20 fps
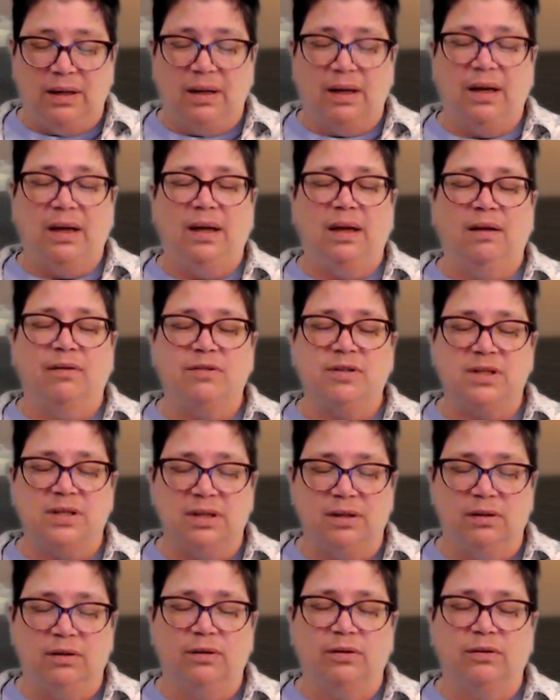I have
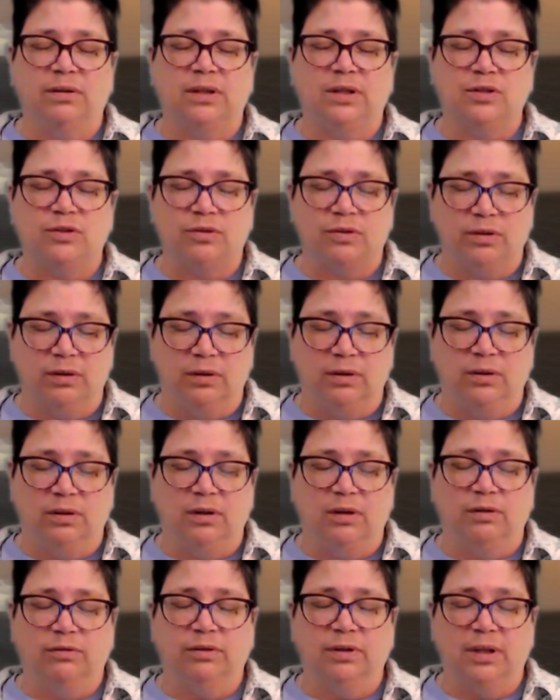zero control
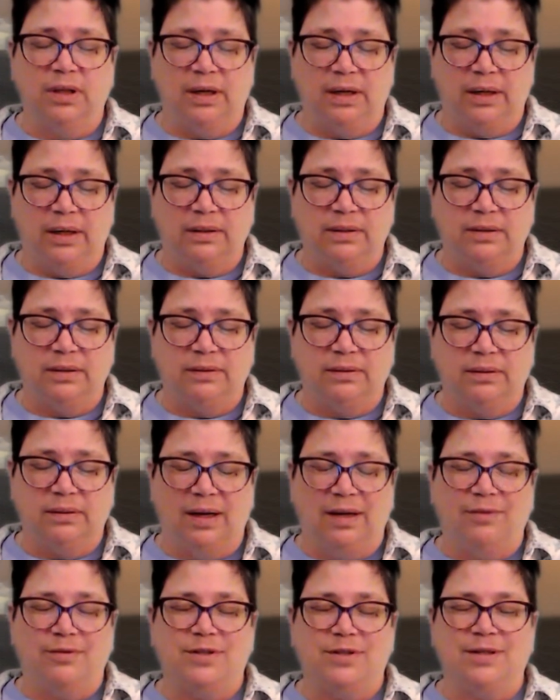over that.
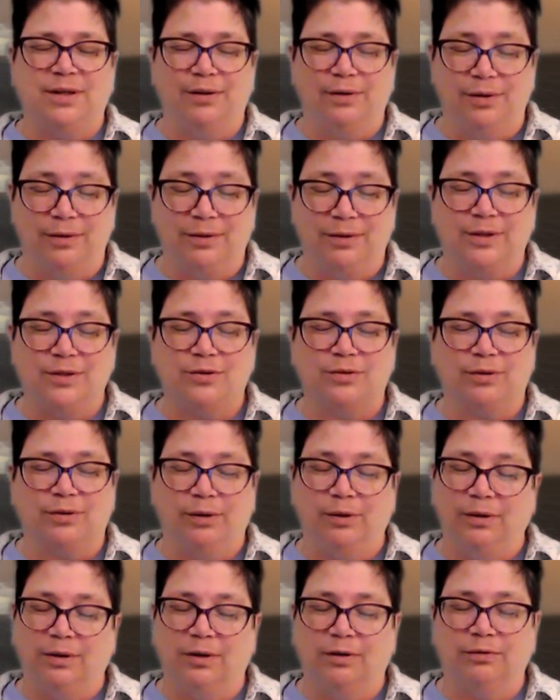I have zero
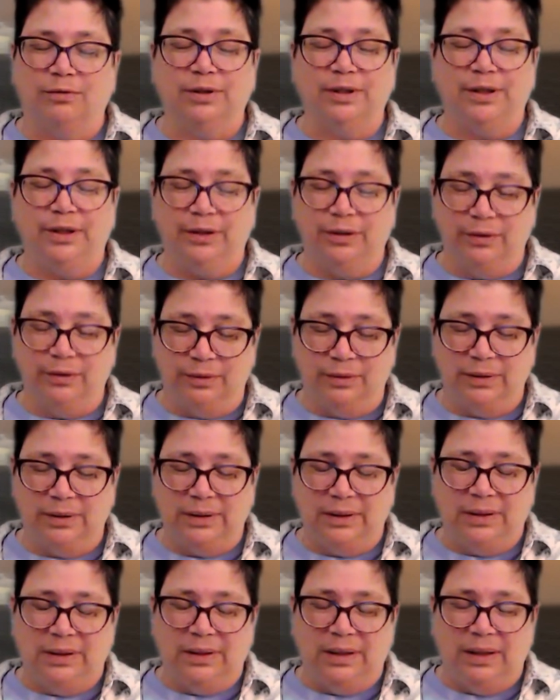control over you.
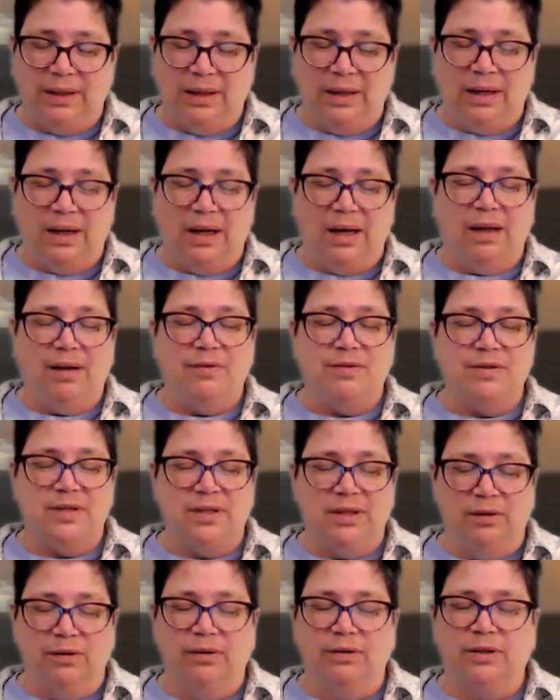I have
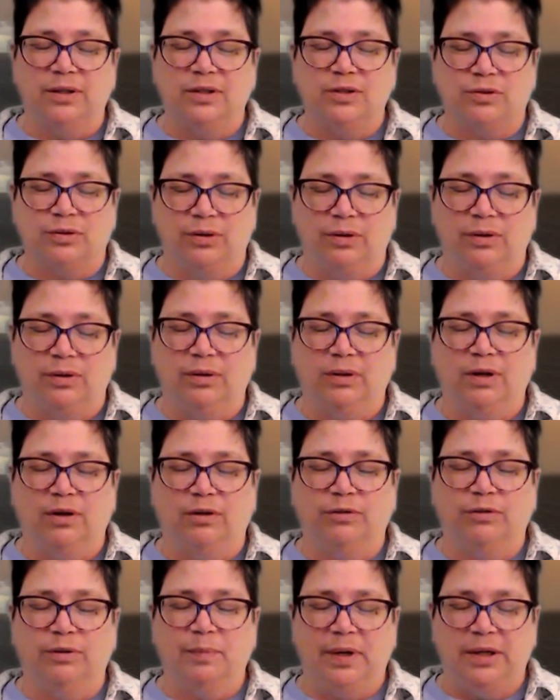zero control
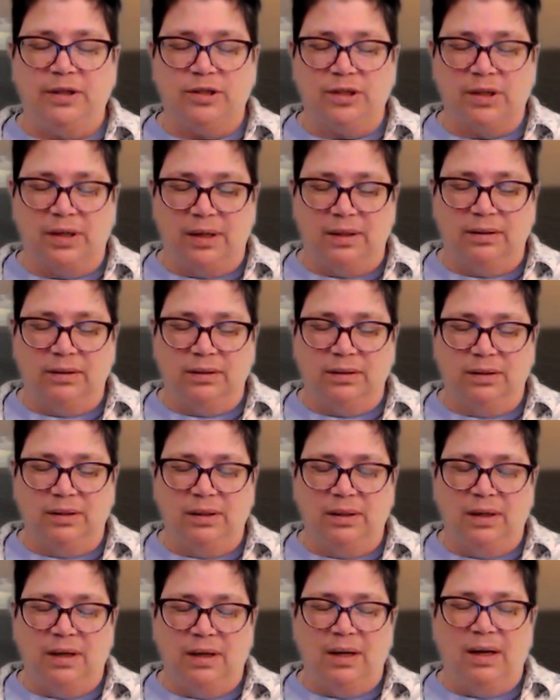over my child.
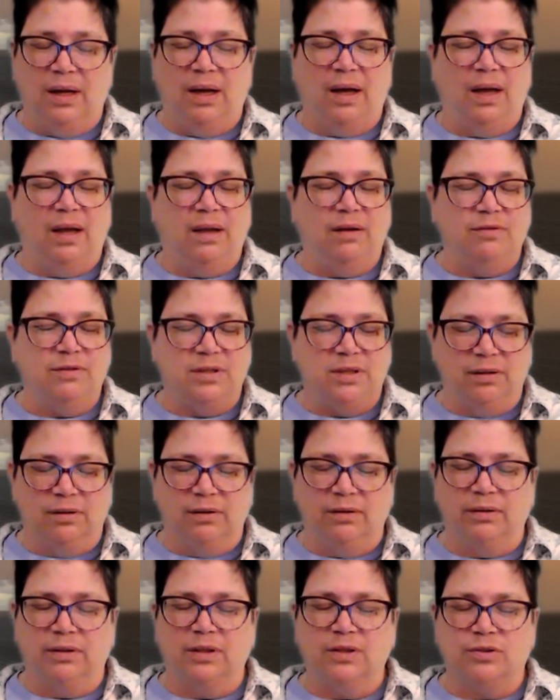I have
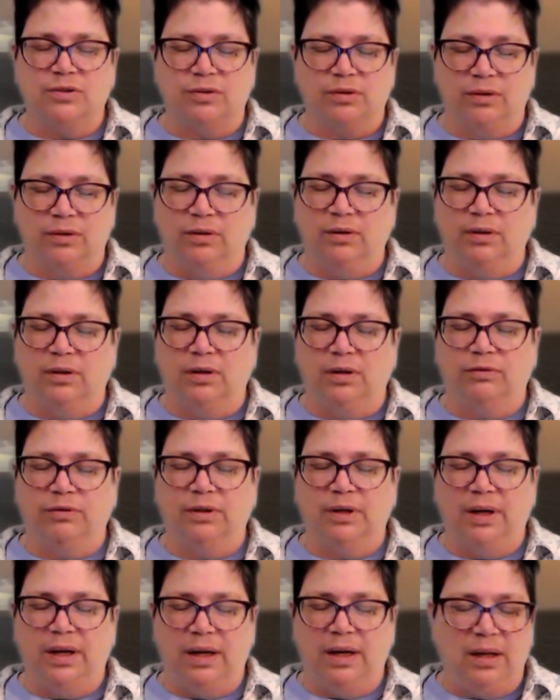zero control
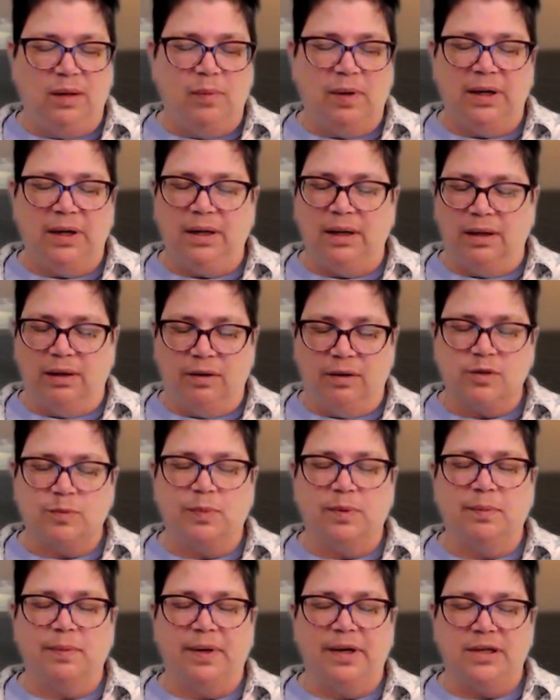over anybody else
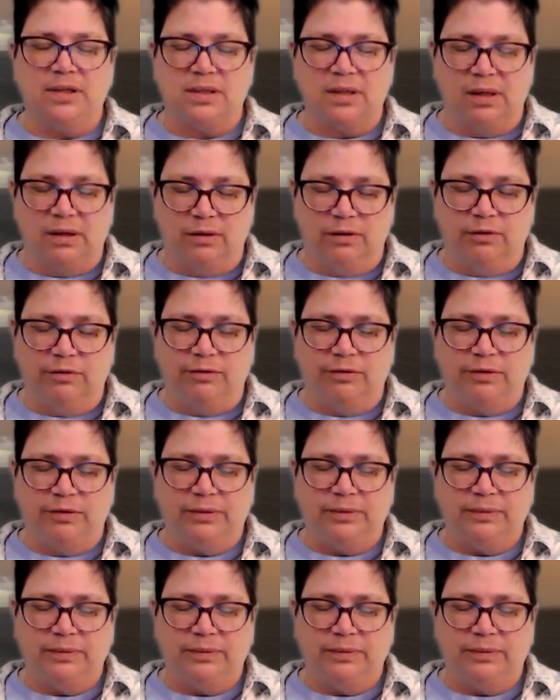but myself.